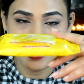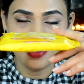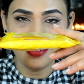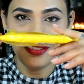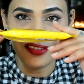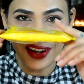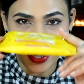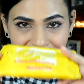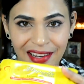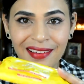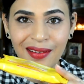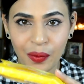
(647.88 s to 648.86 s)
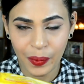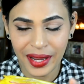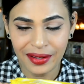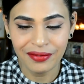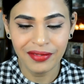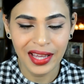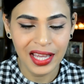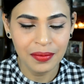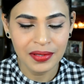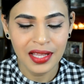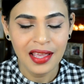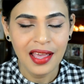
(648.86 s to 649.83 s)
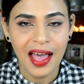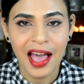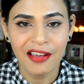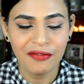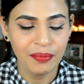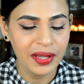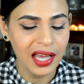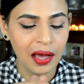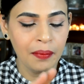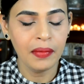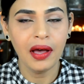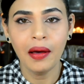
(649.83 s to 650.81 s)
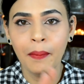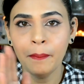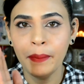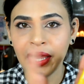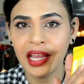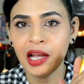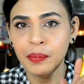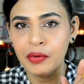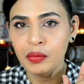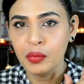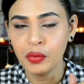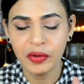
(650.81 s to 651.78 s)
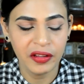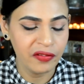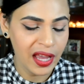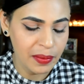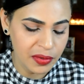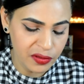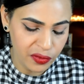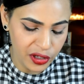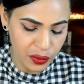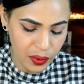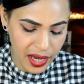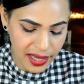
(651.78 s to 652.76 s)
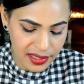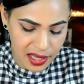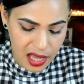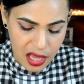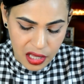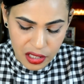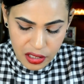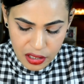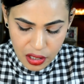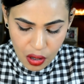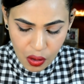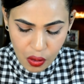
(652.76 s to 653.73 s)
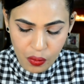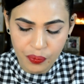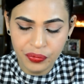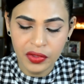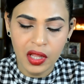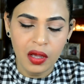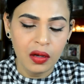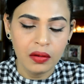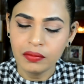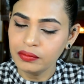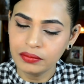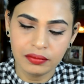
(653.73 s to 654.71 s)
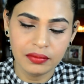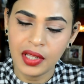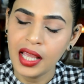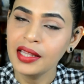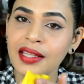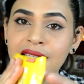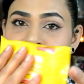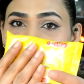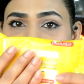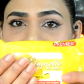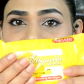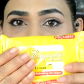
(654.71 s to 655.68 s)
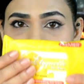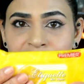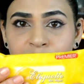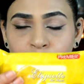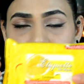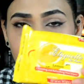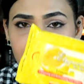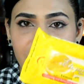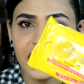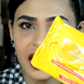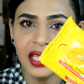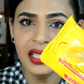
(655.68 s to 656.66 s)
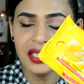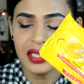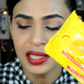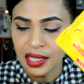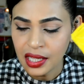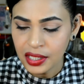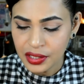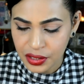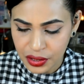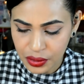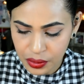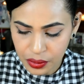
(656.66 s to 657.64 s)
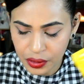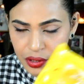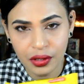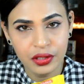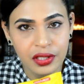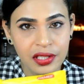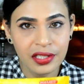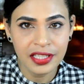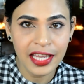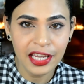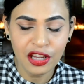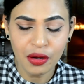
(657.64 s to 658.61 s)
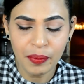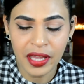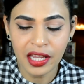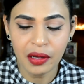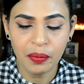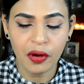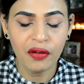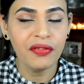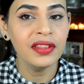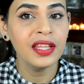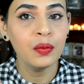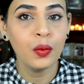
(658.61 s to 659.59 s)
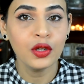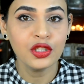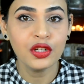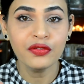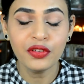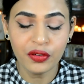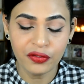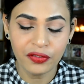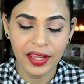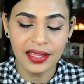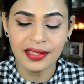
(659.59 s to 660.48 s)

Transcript: regular wet wipes have become makeup removing wipes for you guys. So this is it. This is what you need to, you know, just take your makeup off and then wash off your face.